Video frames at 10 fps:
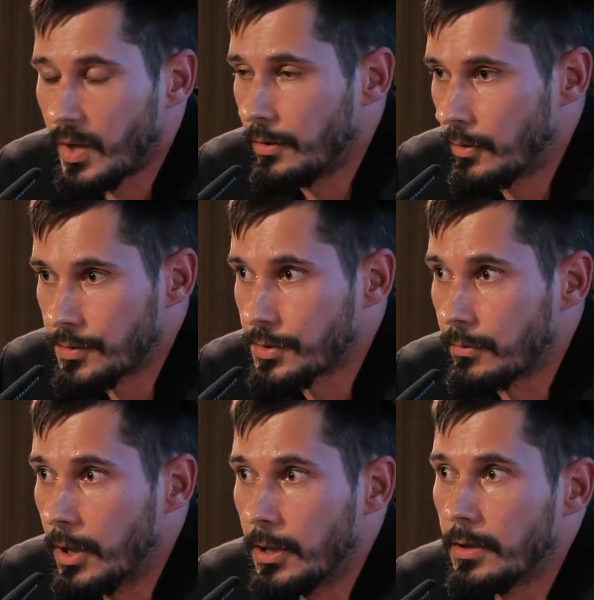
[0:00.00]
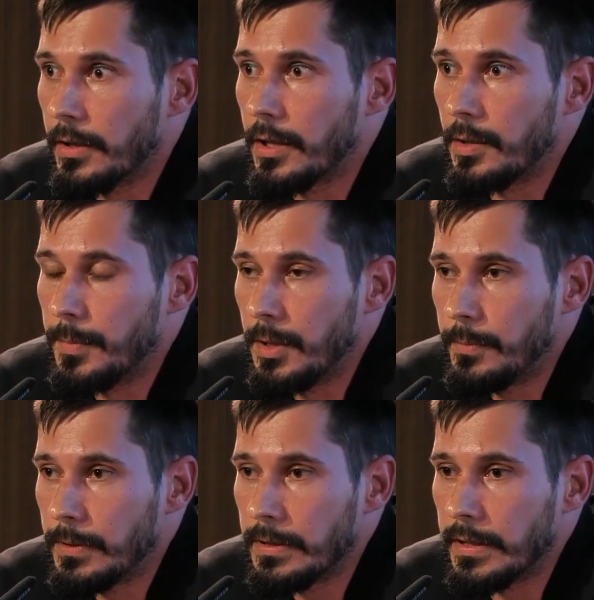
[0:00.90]
and also like other
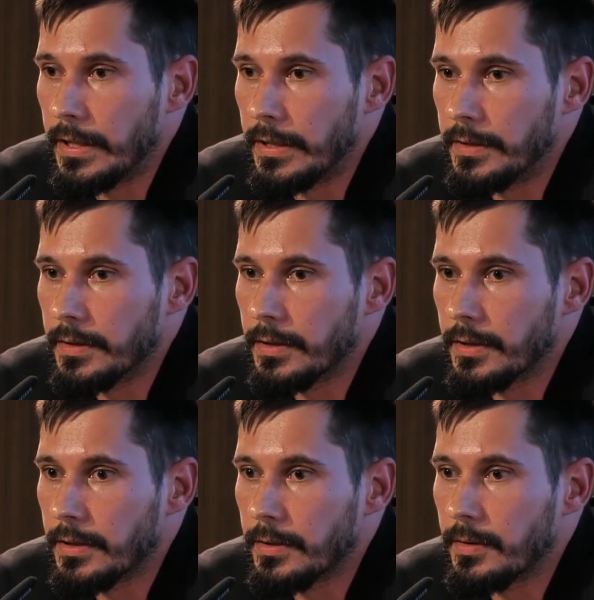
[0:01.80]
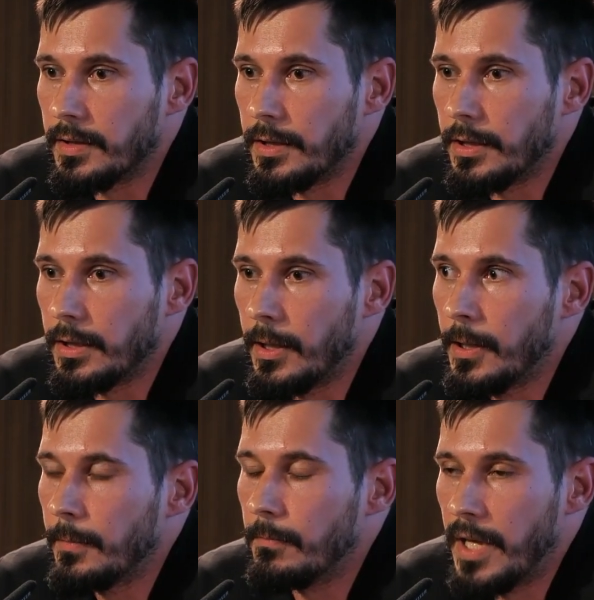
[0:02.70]
people, and the
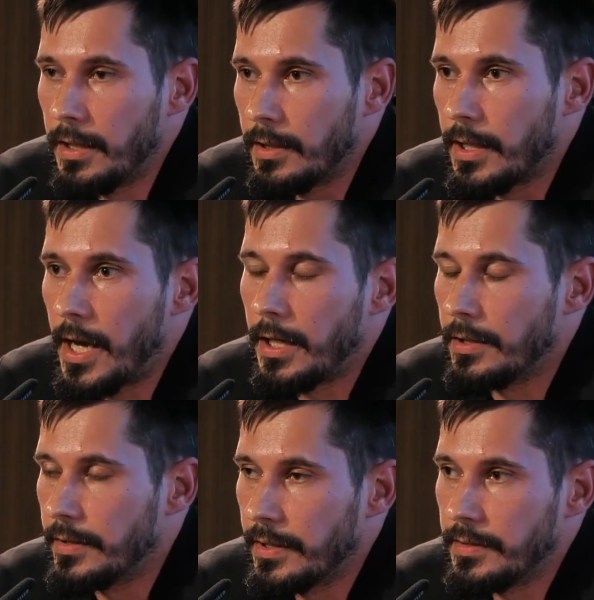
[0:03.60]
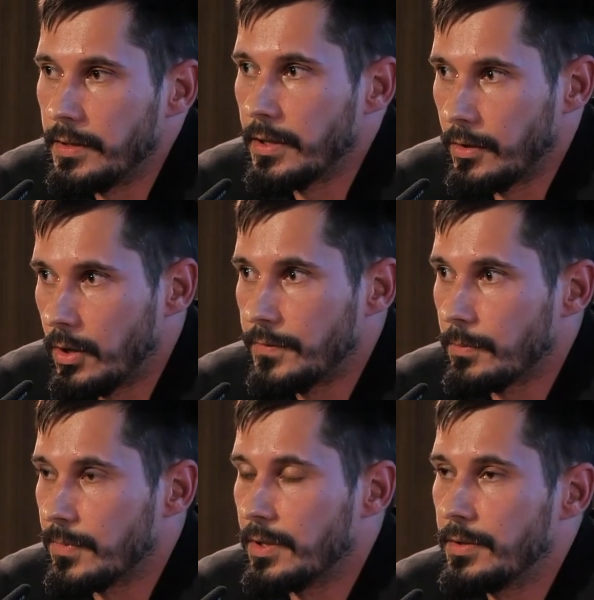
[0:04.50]
main line that I think I got
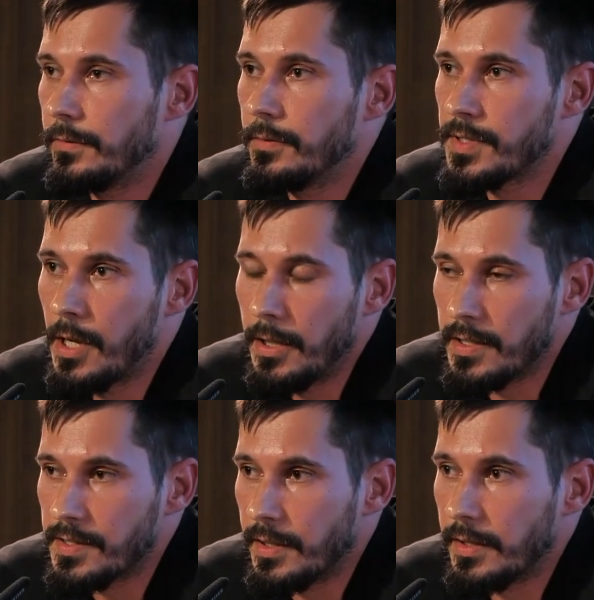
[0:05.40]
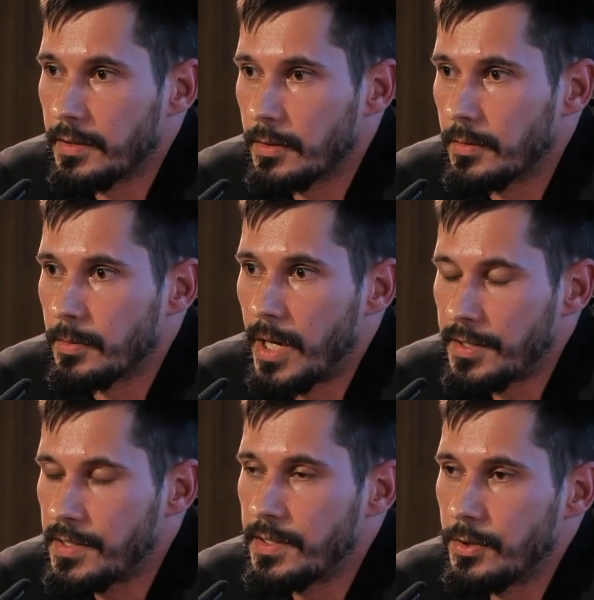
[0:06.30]
from the interviews is that the
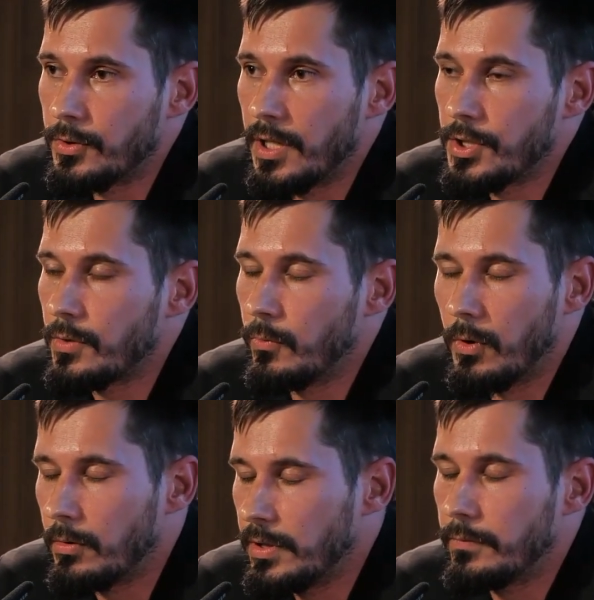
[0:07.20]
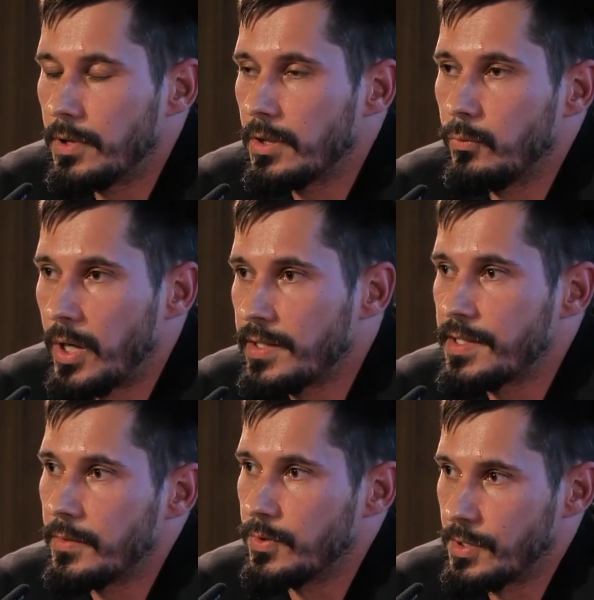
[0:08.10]
Marxist education only worked once
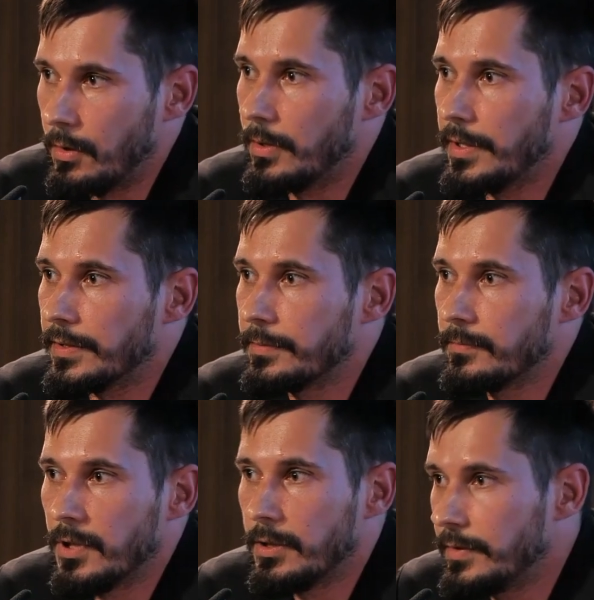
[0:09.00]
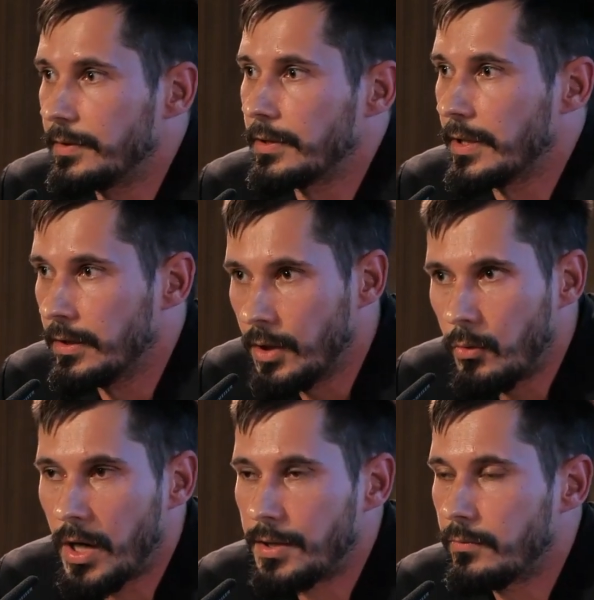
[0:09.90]
it was concrete. Literally, in
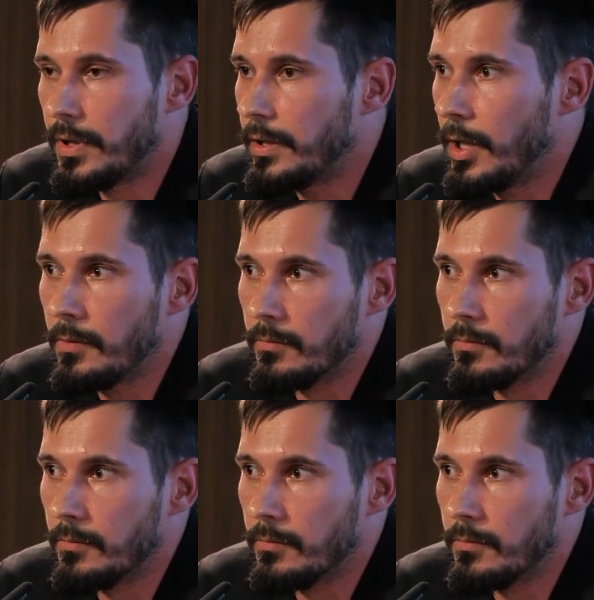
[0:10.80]
no other way